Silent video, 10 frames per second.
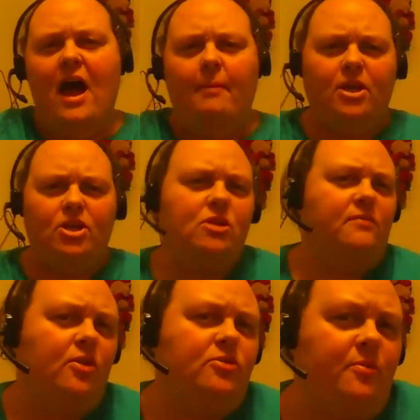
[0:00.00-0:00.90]
I'm not sure if
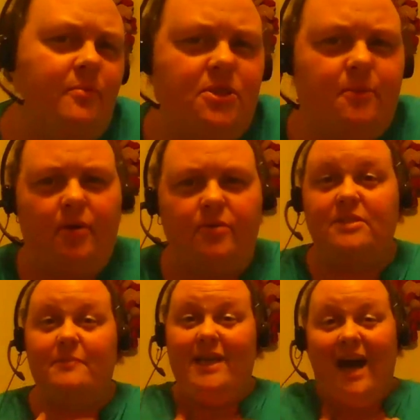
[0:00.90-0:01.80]
those are supposed
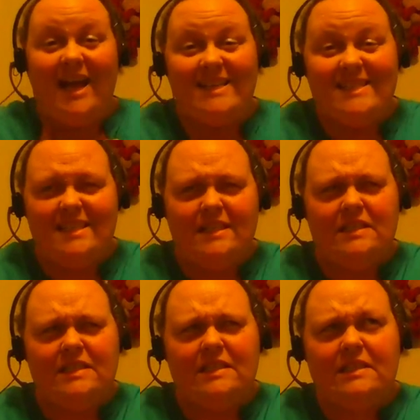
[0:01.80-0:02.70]
to be us
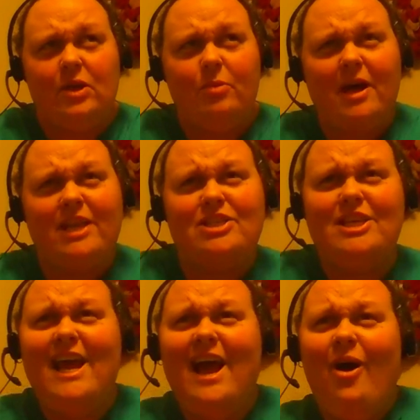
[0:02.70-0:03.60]
so much
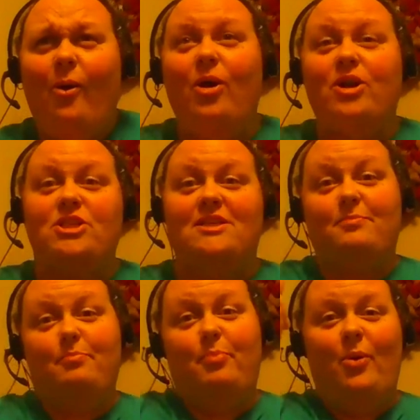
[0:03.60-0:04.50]
or just
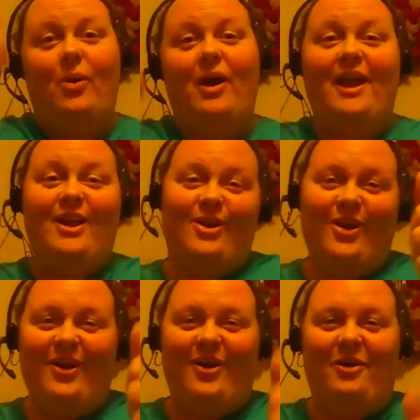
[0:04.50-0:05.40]
boy,
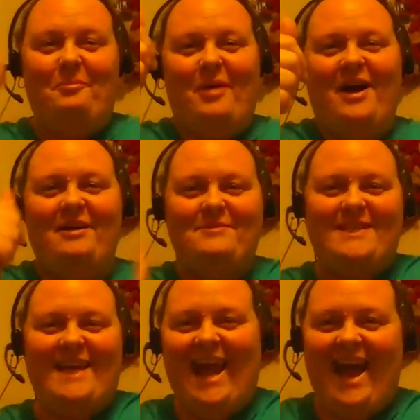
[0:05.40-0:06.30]
girl, mom,
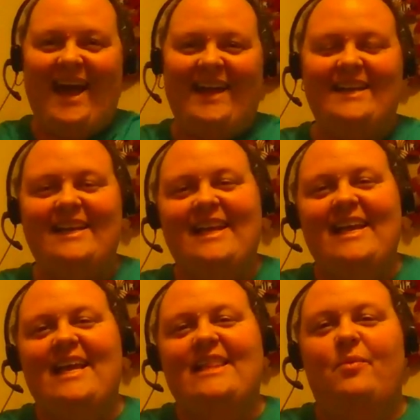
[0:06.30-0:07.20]
dad
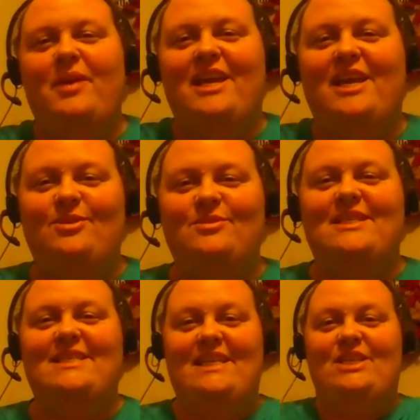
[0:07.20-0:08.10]
that we can use
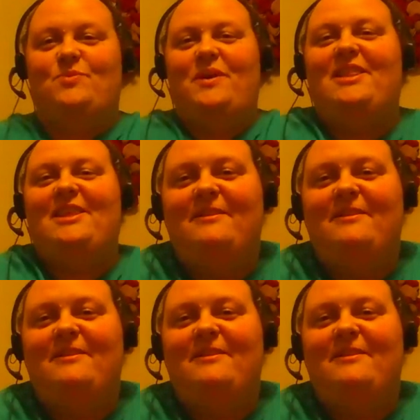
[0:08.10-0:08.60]
to teach with.